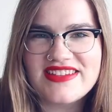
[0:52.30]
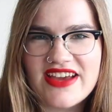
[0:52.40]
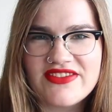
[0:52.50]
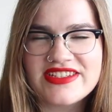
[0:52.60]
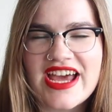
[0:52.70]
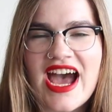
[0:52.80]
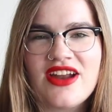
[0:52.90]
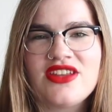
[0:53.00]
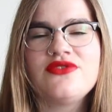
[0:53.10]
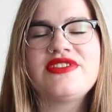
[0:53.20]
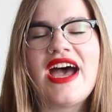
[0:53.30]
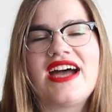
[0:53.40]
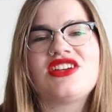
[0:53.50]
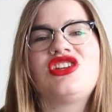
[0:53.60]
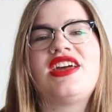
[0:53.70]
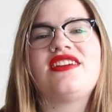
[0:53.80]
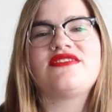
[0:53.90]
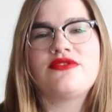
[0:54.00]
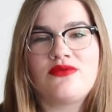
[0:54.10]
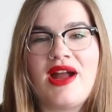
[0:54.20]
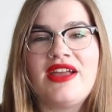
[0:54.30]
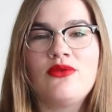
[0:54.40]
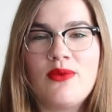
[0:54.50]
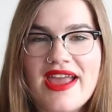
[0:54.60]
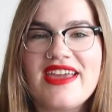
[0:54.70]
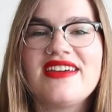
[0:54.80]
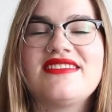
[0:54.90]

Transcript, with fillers: dive into how to use hashtags the right way.